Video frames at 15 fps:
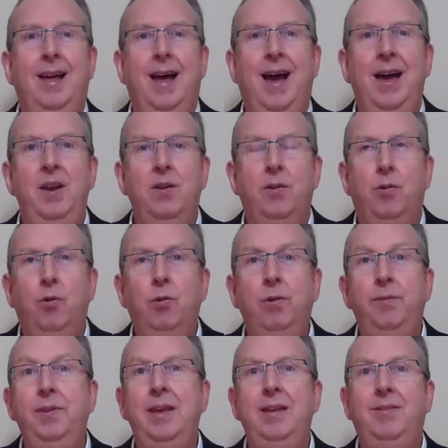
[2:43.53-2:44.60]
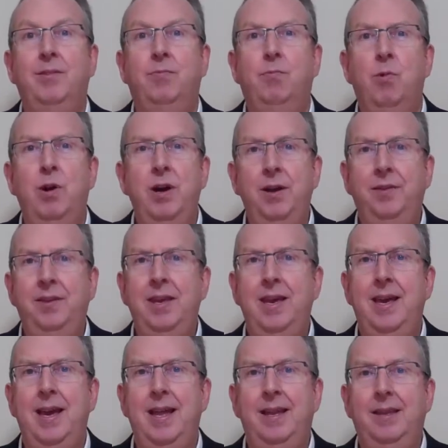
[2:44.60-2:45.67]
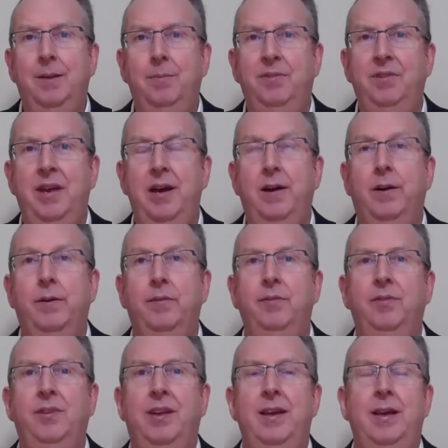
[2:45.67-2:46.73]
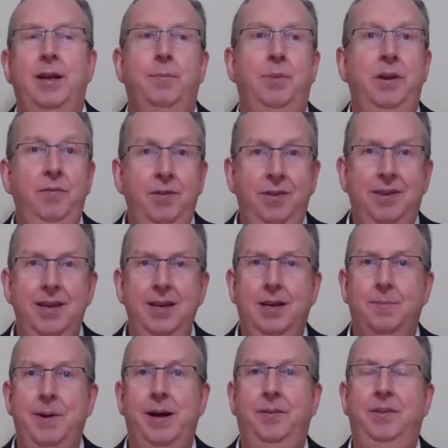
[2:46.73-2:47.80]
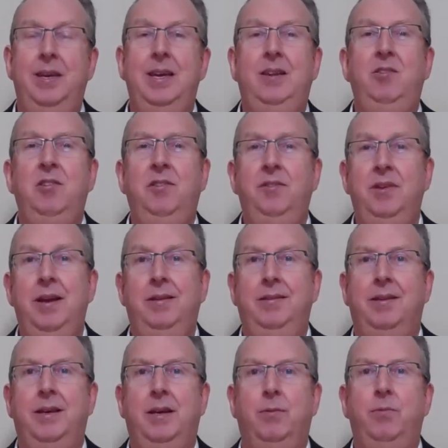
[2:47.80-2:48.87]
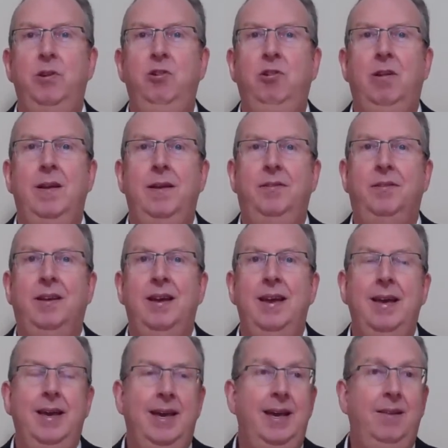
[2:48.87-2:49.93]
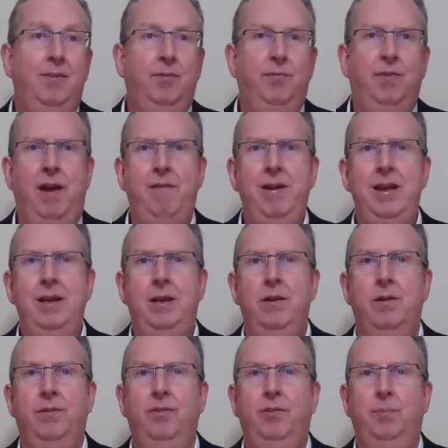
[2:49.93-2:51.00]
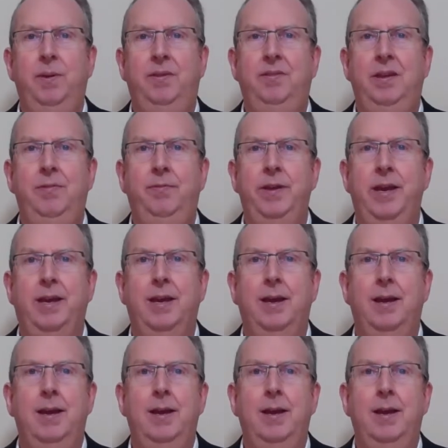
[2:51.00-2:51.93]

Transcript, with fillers: And all of these are worthy in themselves, but if you think about it, it just sounds like a wish list. It's very non-specific.